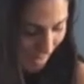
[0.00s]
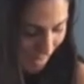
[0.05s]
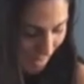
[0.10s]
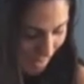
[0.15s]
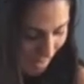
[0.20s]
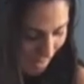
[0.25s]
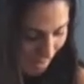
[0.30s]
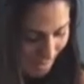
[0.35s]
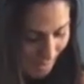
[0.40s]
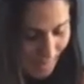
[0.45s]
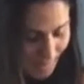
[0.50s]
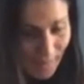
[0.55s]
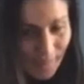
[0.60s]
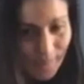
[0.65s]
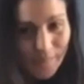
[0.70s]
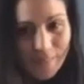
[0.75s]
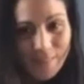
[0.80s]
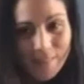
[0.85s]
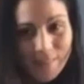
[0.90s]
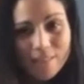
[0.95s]
our breath,
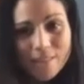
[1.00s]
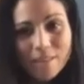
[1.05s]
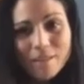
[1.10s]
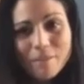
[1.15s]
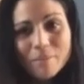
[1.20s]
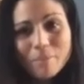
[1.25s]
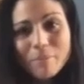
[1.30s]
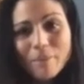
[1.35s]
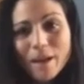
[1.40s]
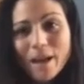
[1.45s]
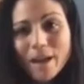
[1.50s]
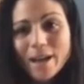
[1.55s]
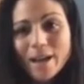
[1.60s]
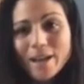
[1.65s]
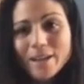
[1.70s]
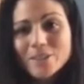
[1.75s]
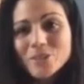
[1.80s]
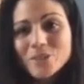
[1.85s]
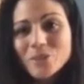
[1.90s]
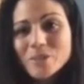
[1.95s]

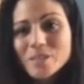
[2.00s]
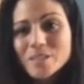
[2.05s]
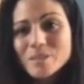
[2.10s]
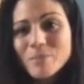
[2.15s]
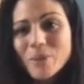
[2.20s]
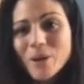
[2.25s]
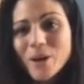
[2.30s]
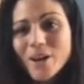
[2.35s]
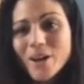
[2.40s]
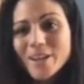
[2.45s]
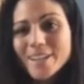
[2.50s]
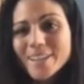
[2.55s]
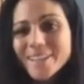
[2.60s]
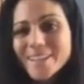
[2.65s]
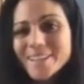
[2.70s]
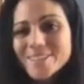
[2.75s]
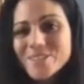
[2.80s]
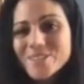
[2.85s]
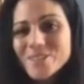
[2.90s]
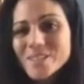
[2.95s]
back to
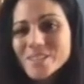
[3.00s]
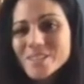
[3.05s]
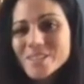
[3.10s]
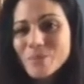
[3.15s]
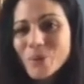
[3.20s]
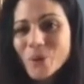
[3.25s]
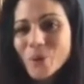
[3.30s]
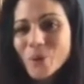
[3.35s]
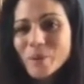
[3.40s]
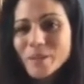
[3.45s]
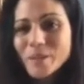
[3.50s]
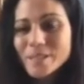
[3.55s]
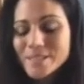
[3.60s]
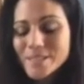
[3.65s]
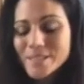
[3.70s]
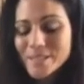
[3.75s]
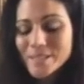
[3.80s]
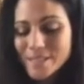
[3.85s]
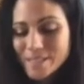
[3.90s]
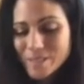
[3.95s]
this body, to
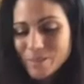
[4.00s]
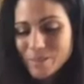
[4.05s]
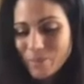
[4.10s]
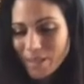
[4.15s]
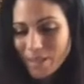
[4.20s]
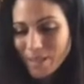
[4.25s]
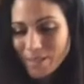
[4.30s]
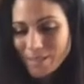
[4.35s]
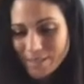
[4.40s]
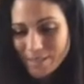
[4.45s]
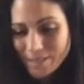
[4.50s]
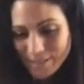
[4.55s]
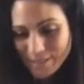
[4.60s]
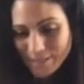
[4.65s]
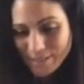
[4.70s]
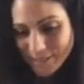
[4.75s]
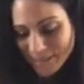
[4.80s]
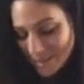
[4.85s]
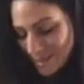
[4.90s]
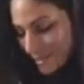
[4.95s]
this moment, to this
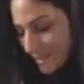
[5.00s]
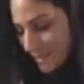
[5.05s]
space.